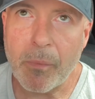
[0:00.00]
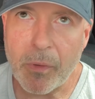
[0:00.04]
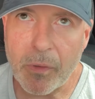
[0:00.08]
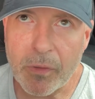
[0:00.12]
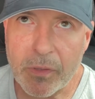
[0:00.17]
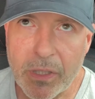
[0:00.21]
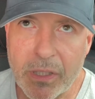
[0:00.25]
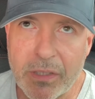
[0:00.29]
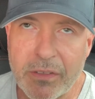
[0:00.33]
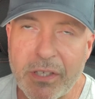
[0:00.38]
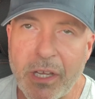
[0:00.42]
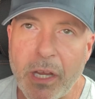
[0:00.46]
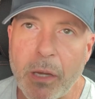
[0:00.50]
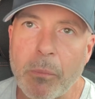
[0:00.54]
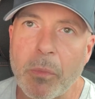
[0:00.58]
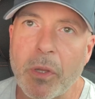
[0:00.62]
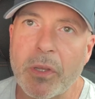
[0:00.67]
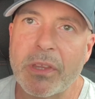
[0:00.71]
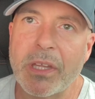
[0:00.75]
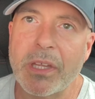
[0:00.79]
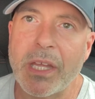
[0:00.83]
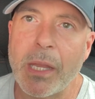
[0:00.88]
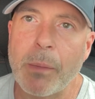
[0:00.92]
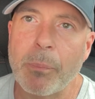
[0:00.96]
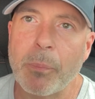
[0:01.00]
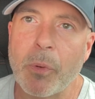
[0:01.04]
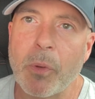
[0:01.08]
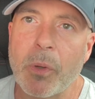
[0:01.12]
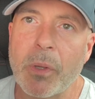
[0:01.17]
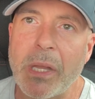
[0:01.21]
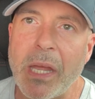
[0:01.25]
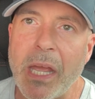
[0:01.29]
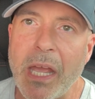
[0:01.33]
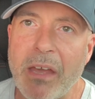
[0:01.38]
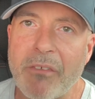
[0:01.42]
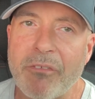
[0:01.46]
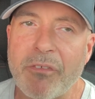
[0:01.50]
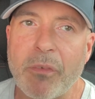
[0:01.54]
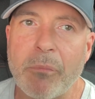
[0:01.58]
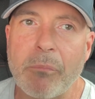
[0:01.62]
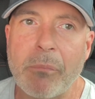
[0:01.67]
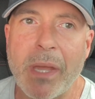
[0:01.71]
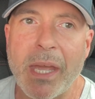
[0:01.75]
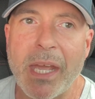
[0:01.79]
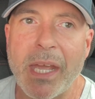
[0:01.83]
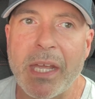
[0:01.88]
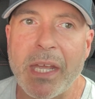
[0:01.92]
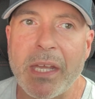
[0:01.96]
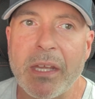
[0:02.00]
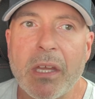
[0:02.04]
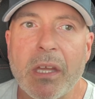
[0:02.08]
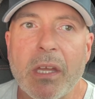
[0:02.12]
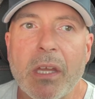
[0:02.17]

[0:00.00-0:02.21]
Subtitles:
the entire month of April and half of May.